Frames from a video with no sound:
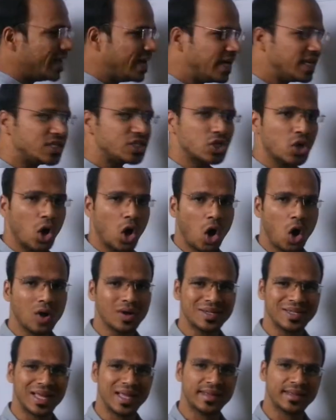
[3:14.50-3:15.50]
Each
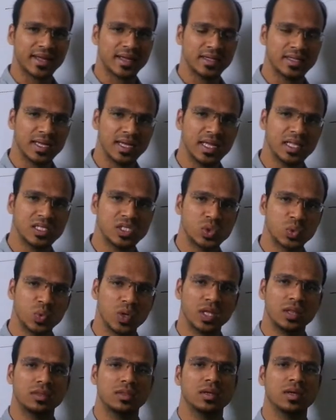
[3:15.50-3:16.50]
octet deals
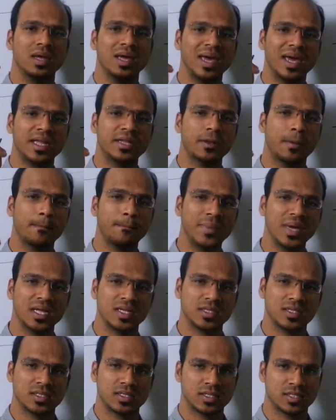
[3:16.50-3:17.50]
with 8
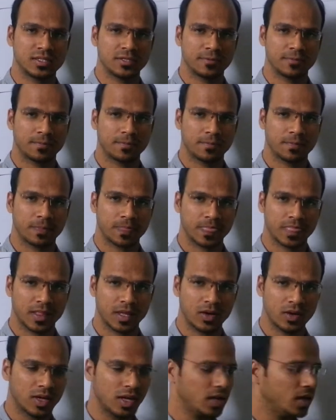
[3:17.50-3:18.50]
bits.
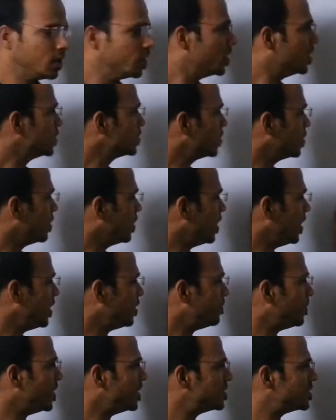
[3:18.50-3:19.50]
Okay, so 8
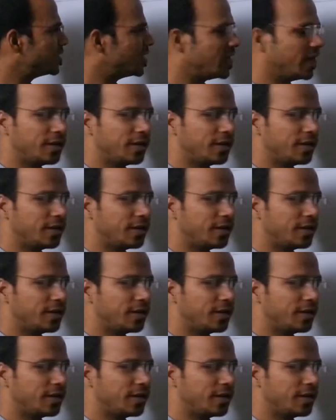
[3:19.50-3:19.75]
bits.